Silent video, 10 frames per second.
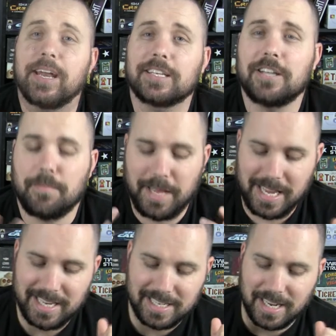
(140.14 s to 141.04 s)
Next up
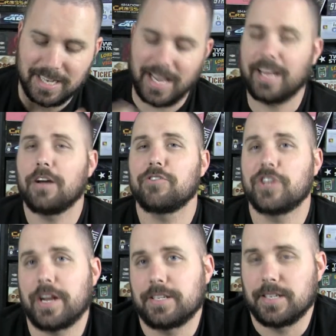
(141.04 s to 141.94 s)
is Dino
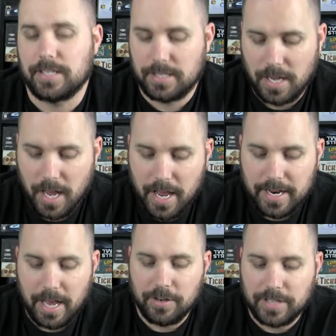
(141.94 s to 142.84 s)
Genesis.
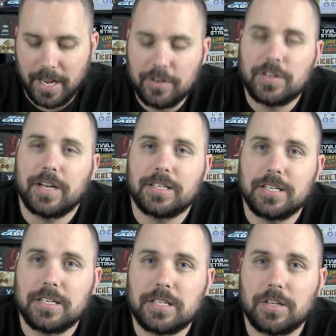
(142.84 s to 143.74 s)
Now, Dino
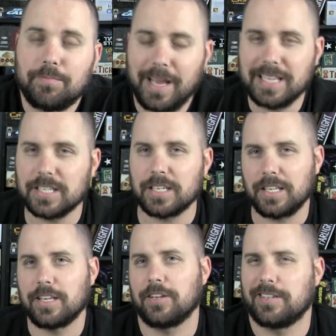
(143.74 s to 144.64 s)
Genesis
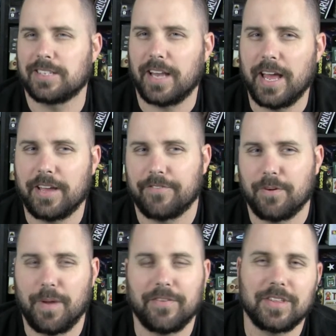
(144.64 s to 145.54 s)
basically looks like,
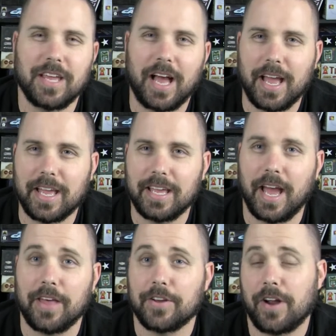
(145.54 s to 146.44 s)
from everything I can
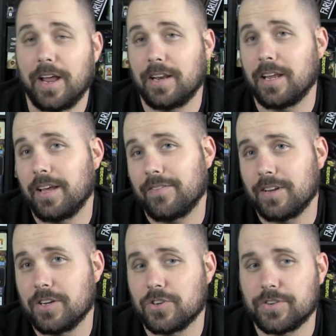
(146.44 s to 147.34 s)
gather, and
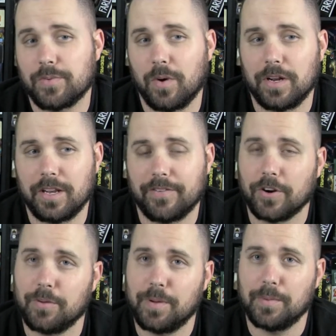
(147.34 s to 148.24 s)
even just what I've
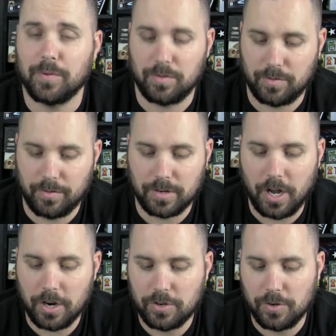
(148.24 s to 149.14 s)
heard people
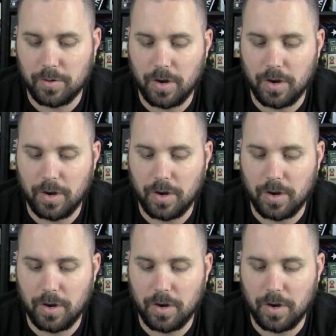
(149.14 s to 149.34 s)
talk